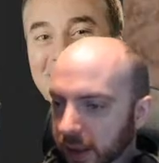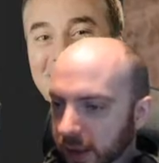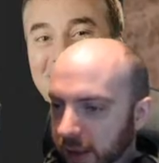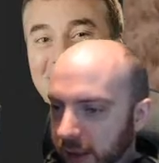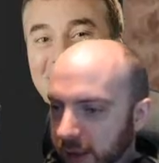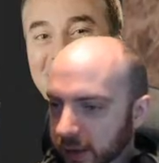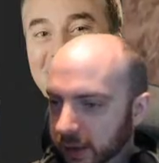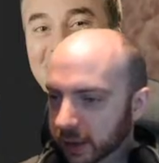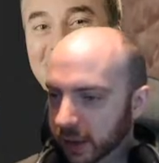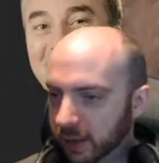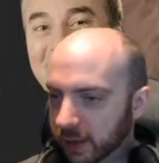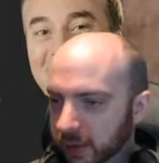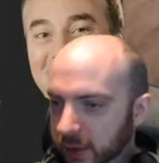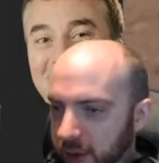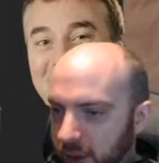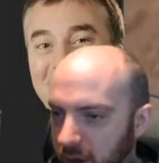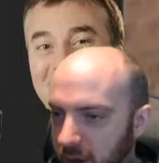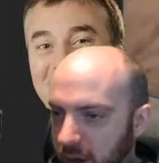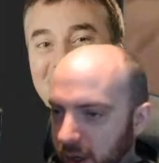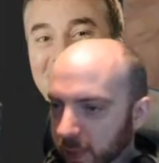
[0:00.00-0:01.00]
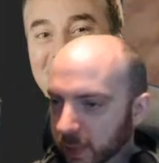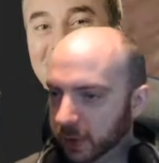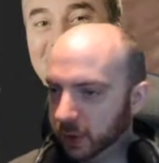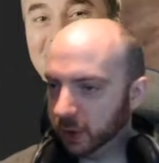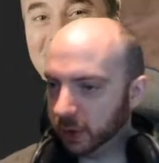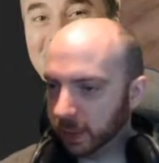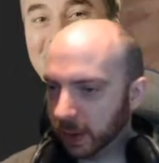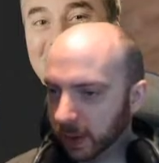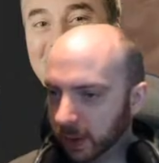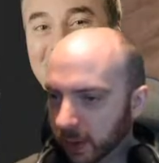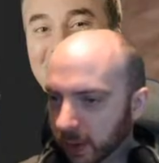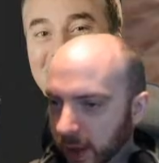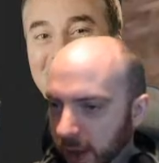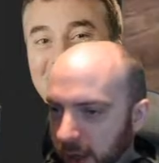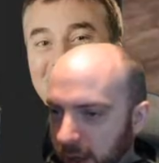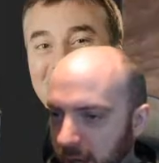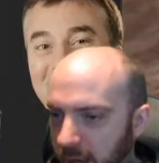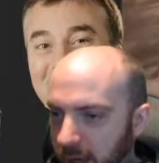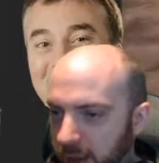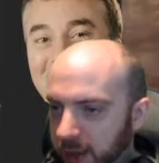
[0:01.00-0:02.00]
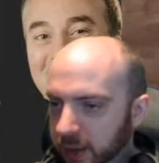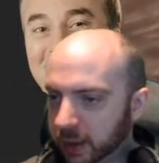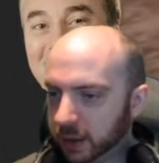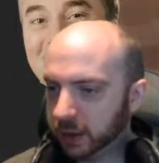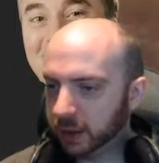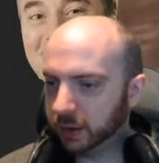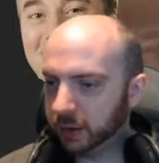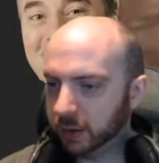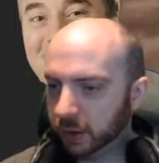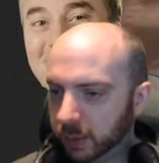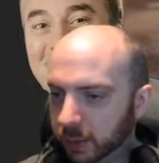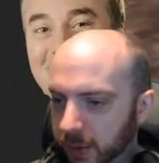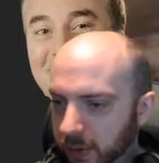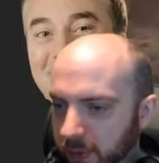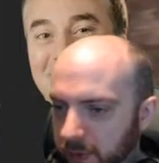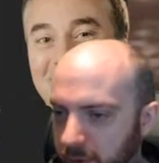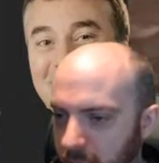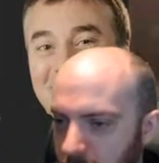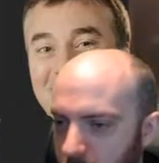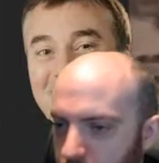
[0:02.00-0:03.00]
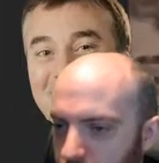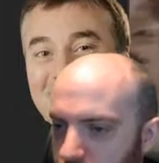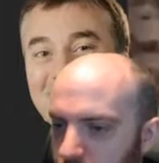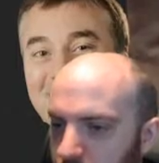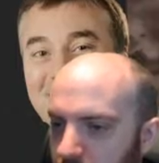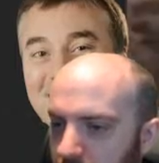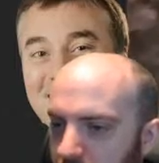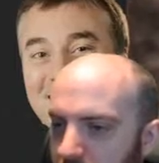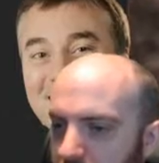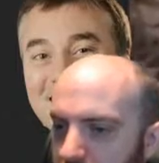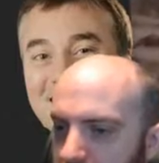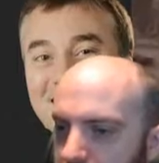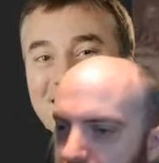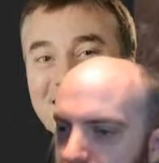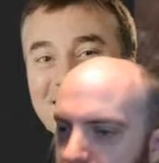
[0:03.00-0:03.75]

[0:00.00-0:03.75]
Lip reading: That's the Ares arm. We talked about that. Talked about the Vulture.